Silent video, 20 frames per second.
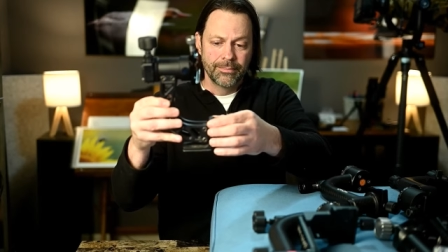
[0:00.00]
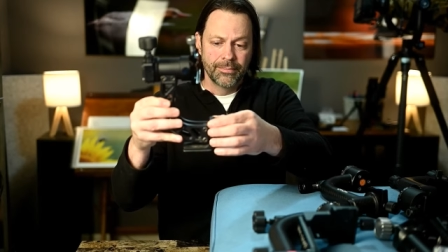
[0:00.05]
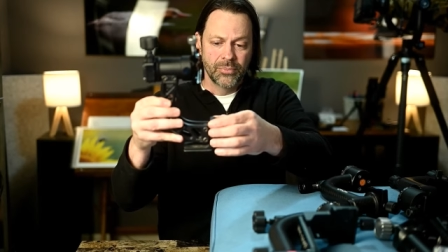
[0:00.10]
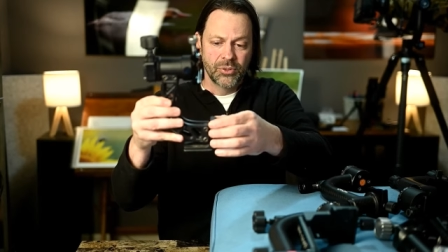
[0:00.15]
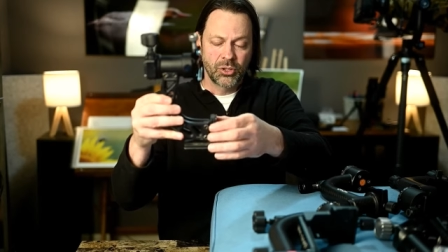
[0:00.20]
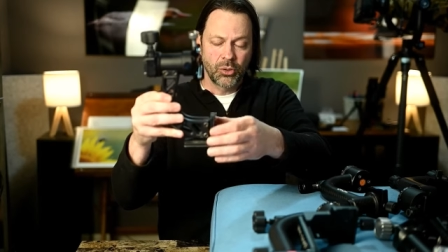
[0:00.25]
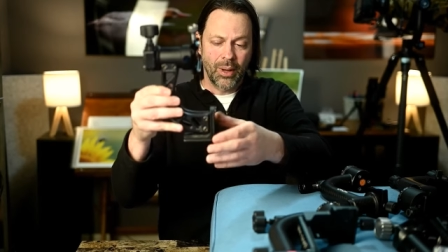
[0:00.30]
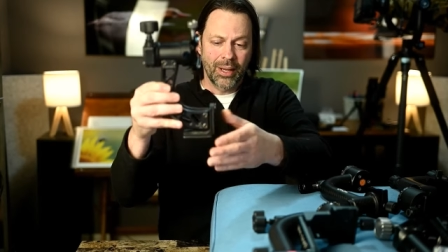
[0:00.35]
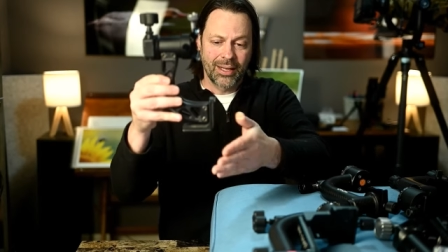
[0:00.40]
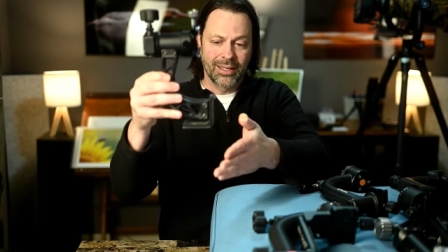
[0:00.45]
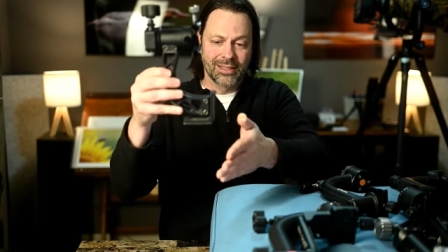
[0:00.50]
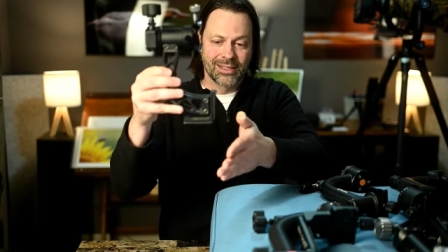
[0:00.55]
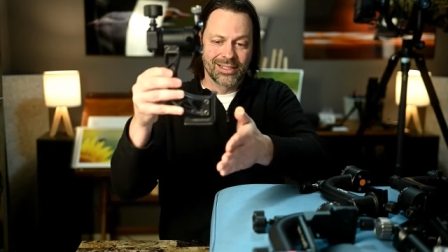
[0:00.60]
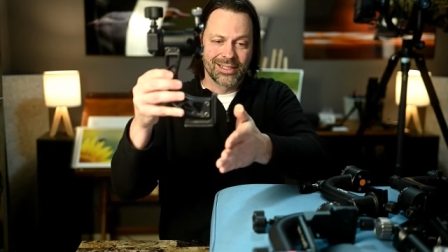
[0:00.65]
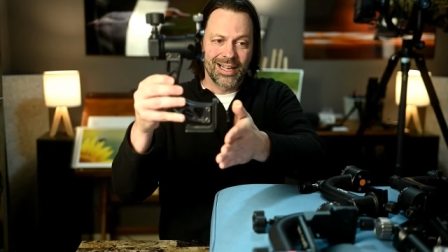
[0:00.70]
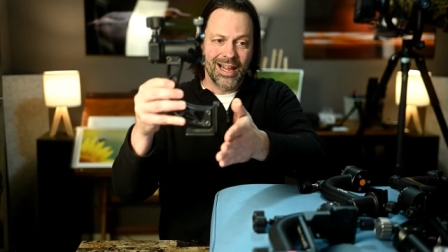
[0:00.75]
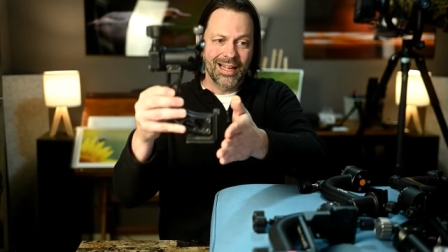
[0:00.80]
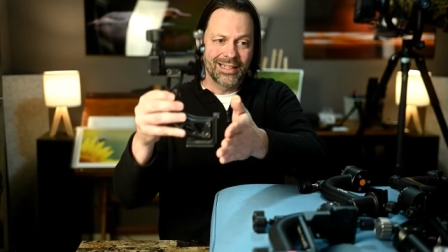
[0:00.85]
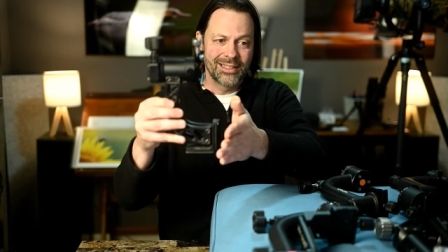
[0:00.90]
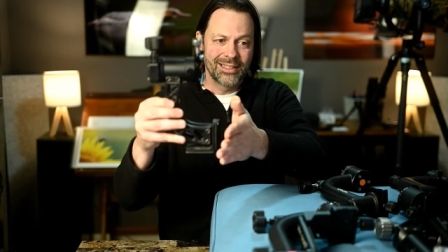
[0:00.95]
So I can
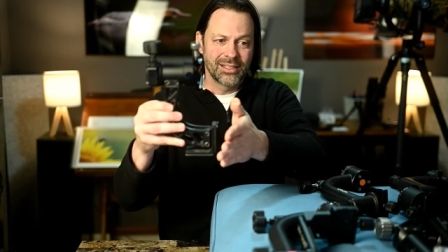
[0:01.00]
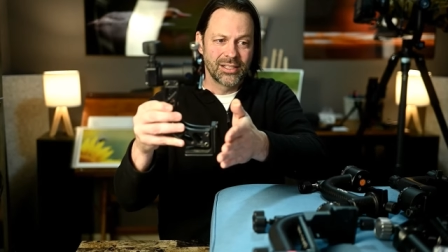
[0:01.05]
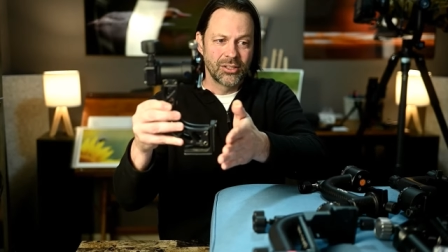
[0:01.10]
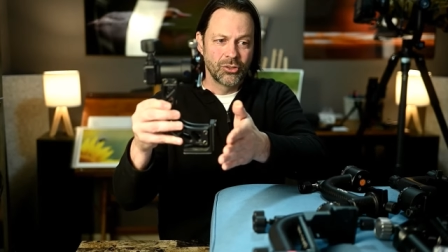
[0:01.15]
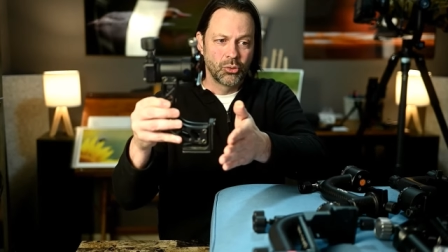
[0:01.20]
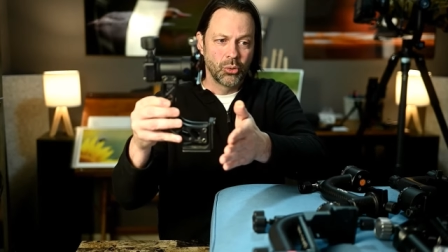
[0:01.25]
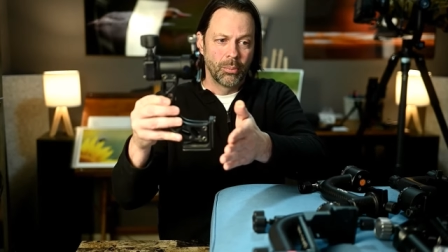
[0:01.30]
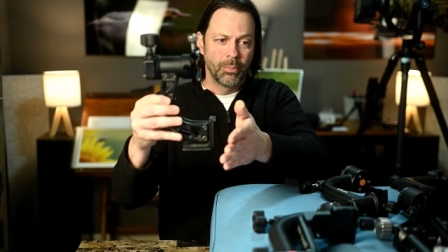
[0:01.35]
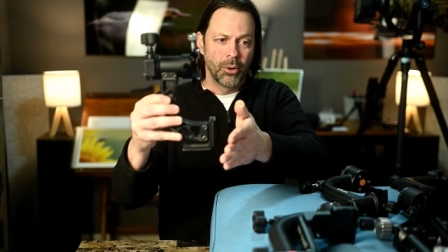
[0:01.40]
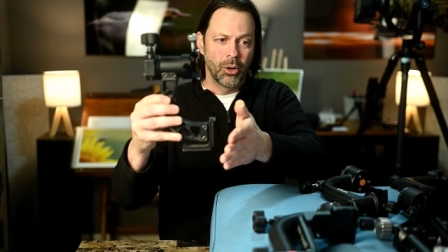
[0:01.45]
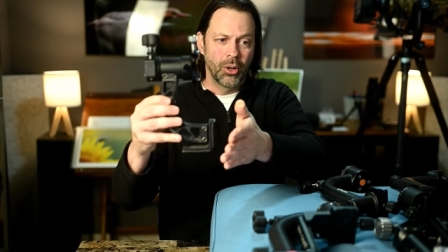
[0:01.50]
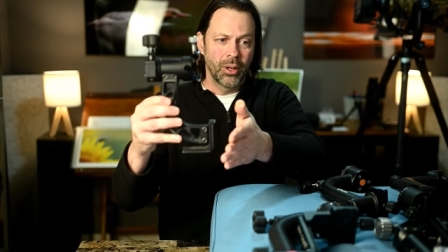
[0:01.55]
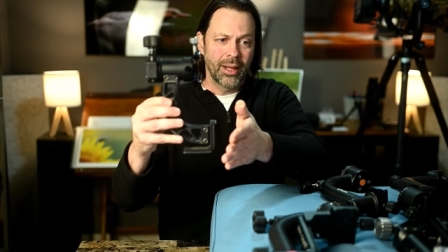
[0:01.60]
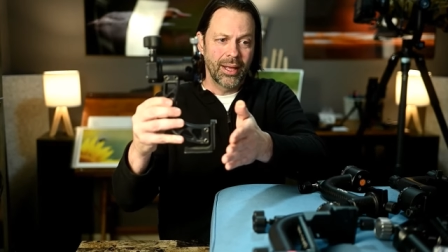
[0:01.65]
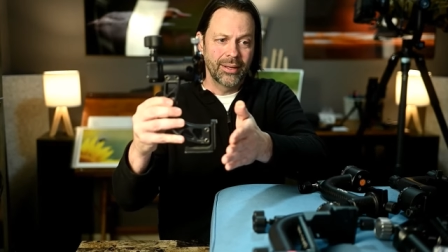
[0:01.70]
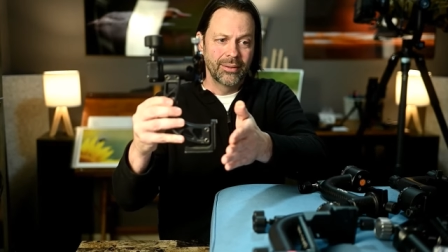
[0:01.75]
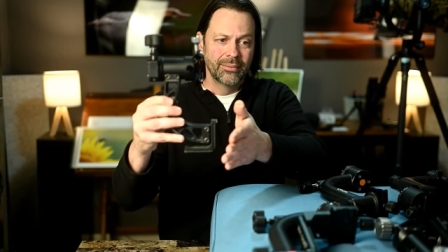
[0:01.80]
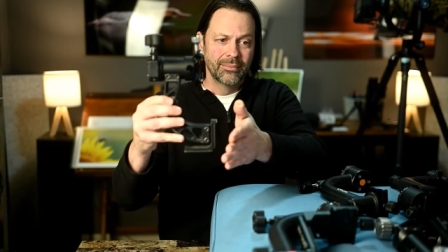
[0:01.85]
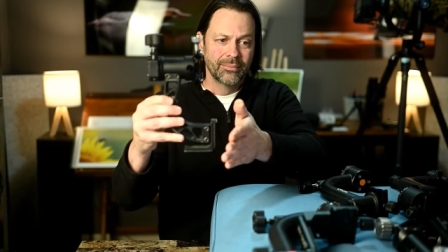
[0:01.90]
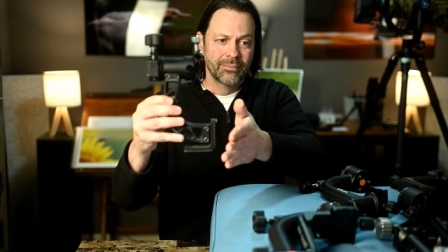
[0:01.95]
slide this into a ball
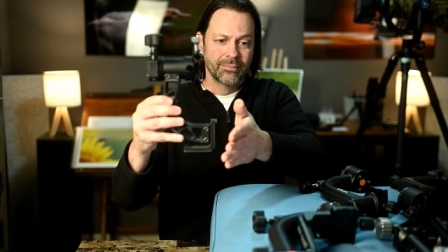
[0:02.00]
head,